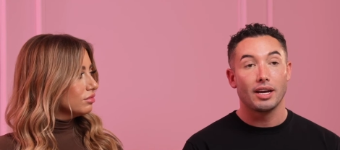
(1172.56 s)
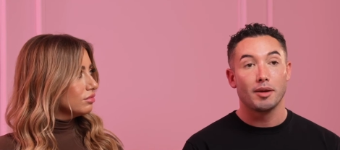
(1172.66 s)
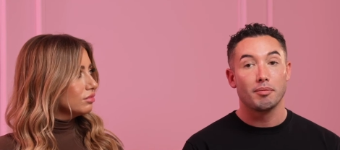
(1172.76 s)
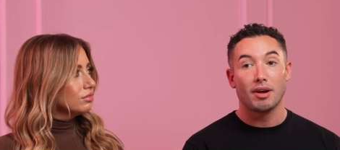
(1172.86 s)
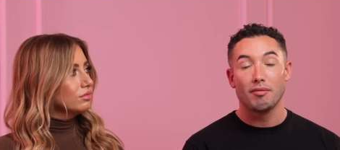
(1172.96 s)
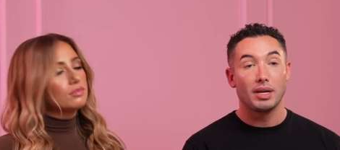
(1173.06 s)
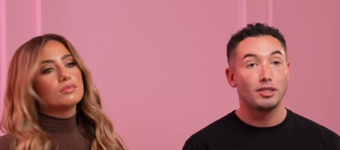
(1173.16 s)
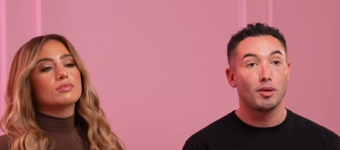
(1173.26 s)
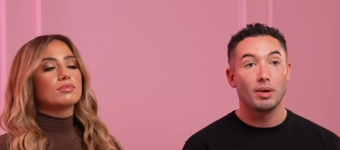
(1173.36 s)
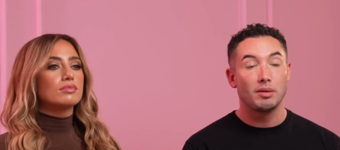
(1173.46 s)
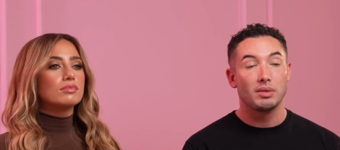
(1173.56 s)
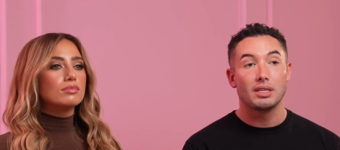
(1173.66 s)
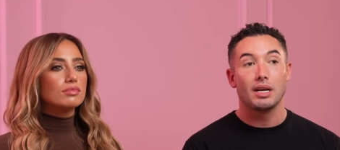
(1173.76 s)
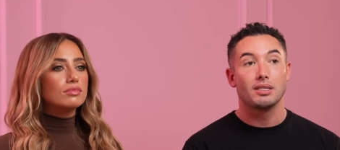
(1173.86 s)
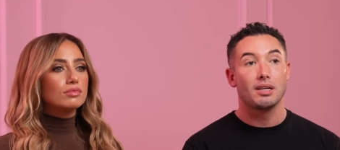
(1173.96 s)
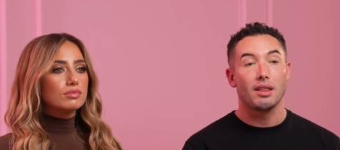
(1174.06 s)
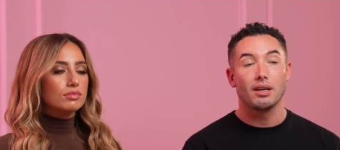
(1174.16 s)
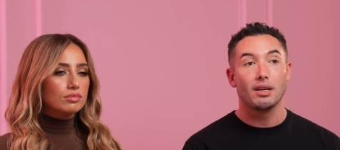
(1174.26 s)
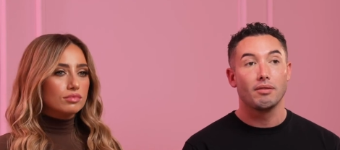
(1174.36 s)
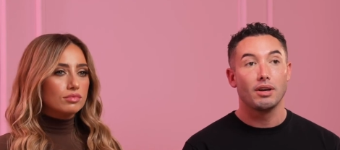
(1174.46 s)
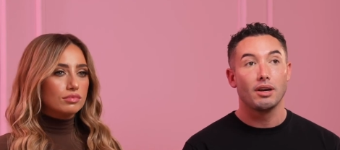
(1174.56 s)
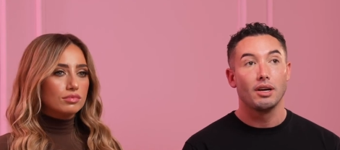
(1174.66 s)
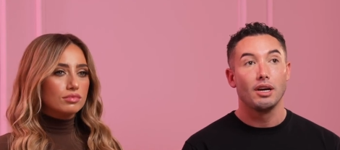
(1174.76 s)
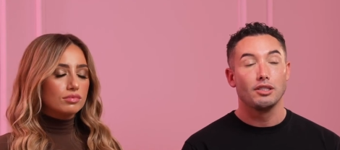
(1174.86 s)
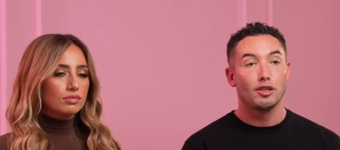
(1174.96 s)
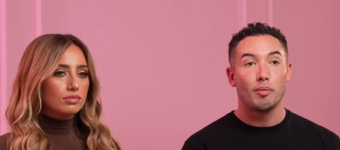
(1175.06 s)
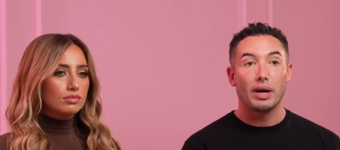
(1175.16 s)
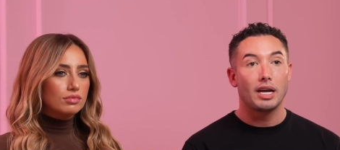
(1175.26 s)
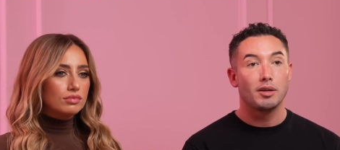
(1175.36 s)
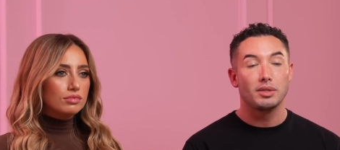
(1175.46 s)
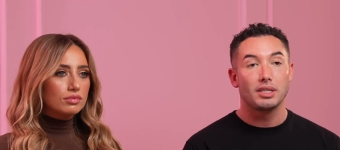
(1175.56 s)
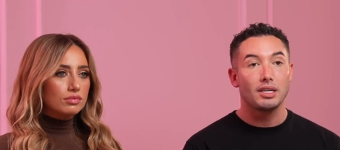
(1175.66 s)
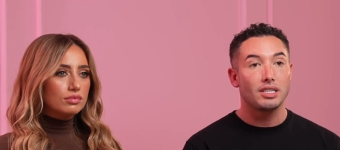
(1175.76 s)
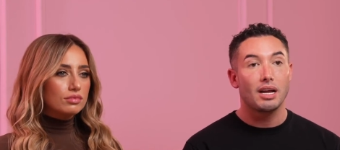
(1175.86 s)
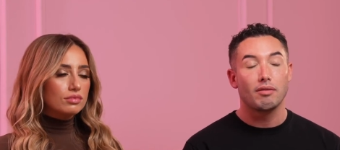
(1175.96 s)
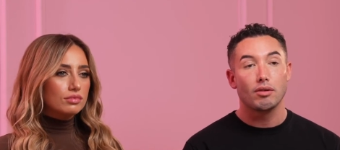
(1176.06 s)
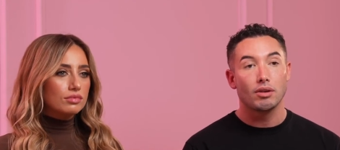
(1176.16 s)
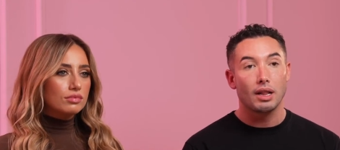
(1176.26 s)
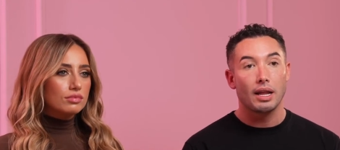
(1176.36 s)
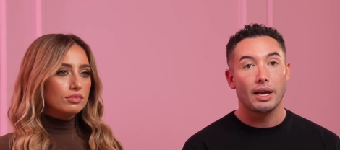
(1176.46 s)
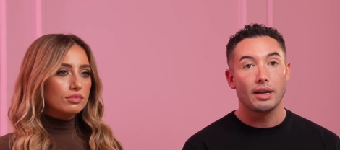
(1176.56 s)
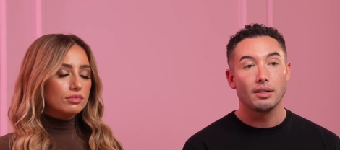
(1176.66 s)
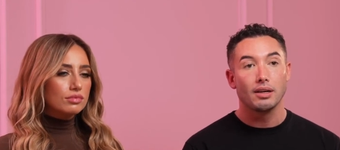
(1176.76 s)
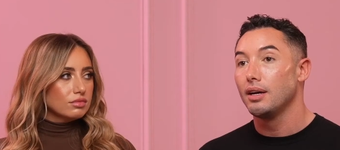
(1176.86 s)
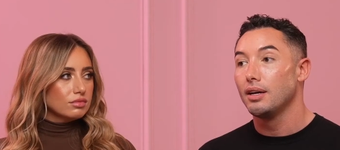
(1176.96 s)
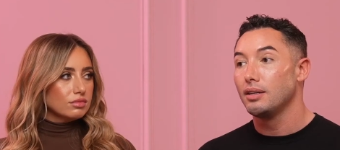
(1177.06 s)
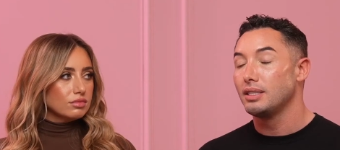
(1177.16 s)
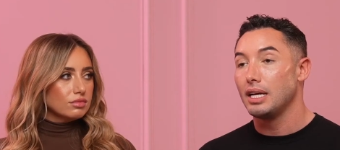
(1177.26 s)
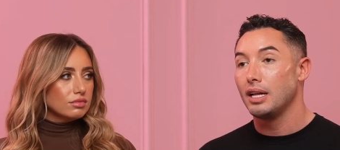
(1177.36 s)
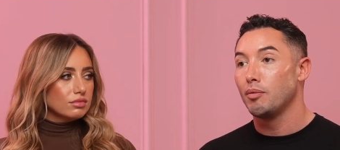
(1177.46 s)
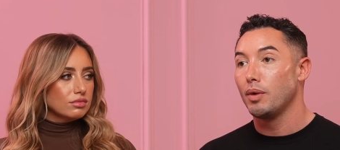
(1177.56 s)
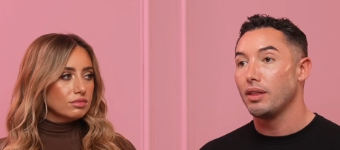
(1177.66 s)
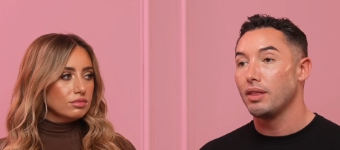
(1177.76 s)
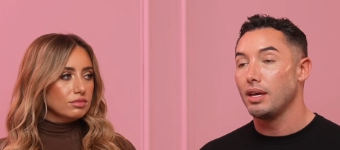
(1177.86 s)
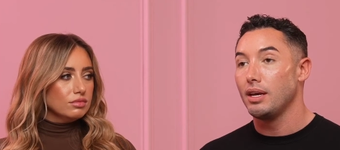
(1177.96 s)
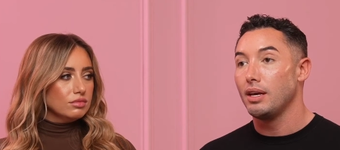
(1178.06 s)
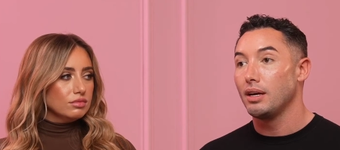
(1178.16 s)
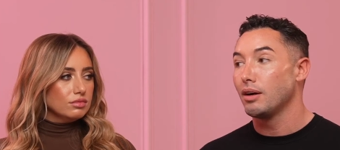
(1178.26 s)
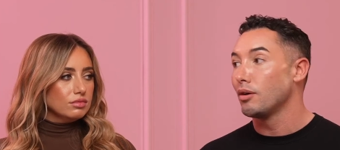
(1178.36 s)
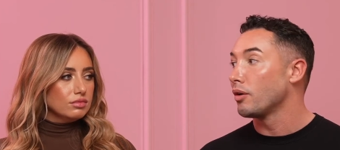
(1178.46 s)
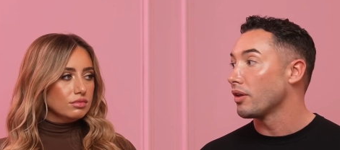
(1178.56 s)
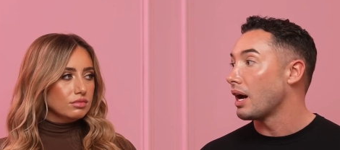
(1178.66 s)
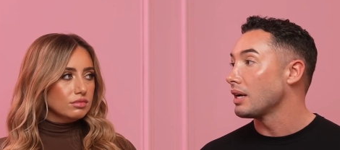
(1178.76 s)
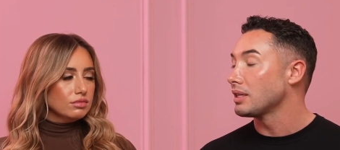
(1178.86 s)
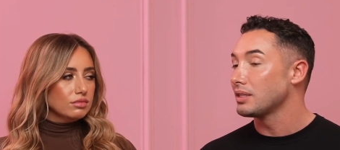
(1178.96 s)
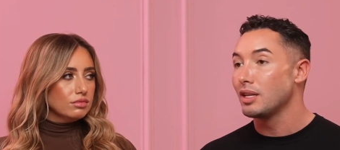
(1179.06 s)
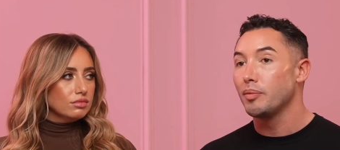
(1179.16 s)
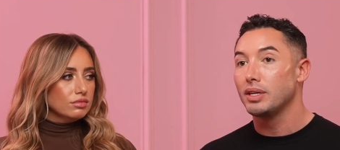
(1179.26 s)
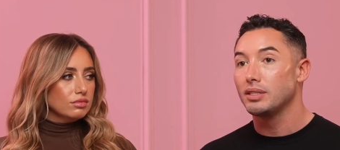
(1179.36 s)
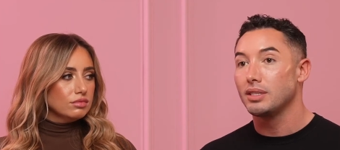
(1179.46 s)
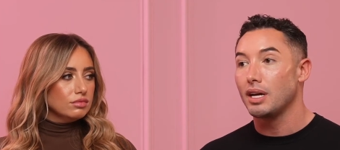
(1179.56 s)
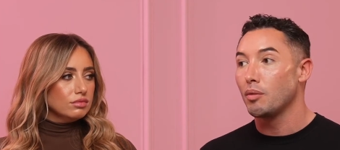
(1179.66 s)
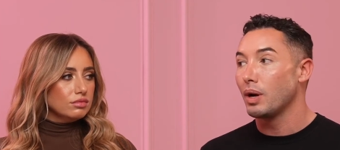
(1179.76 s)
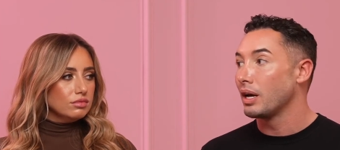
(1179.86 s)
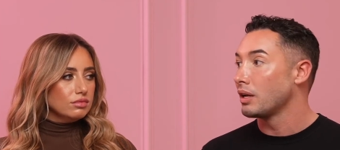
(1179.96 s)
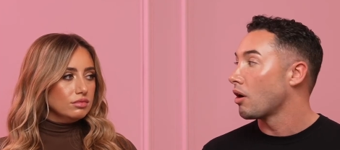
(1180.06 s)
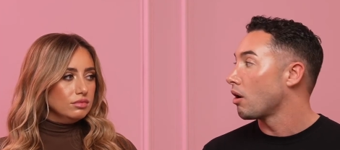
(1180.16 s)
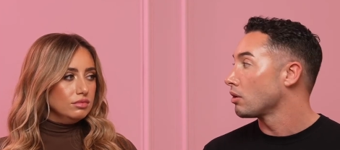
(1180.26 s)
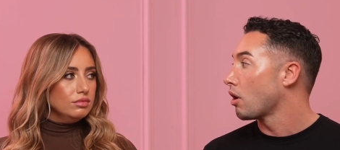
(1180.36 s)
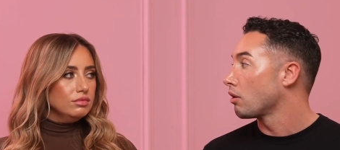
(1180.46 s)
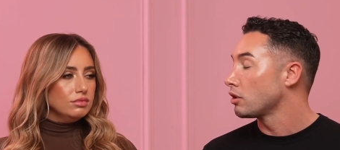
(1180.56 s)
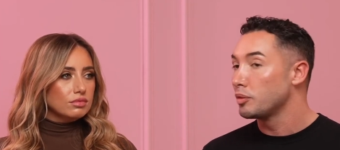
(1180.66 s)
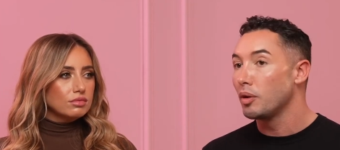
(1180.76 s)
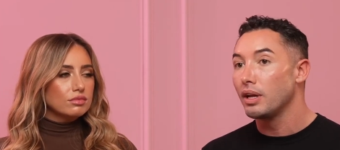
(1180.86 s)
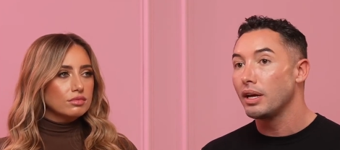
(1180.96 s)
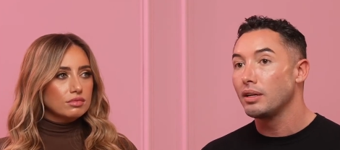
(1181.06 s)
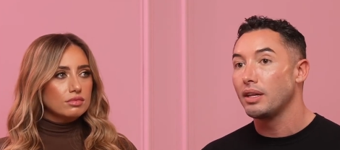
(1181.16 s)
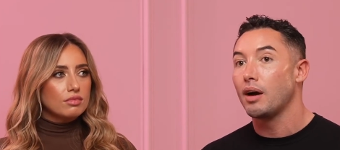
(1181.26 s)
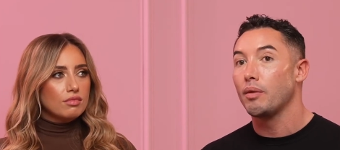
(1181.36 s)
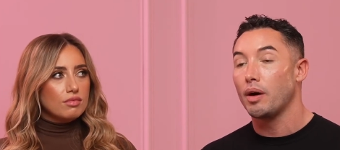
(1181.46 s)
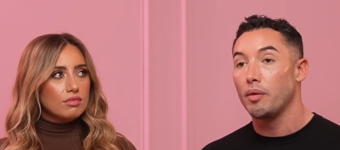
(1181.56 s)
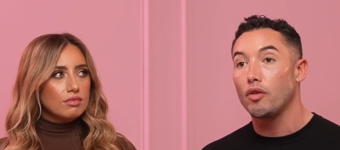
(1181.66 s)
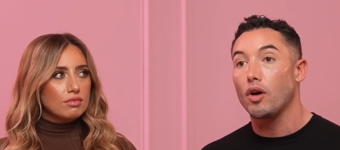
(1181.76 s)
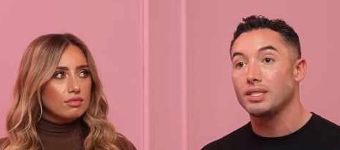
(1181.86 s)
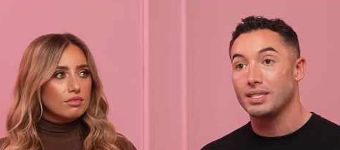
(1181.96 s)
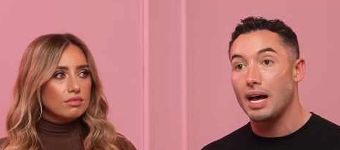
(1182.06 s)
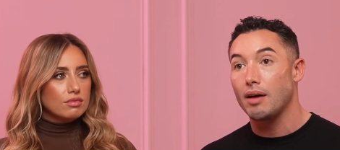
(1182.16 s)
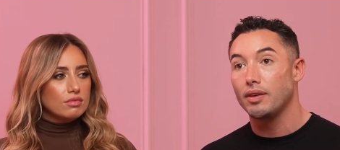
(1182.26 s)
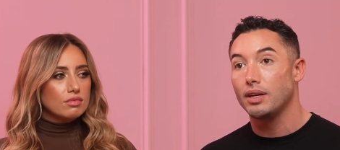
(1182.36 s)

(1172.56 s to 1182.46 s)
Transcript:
Speaker 1: Um, I've made so many mistakes, and I think if you don't make any mistakes, you're never going to learn. Dealing with the other aspects of the business that we're not hmm. knowledgeable mm. in now that we've got staff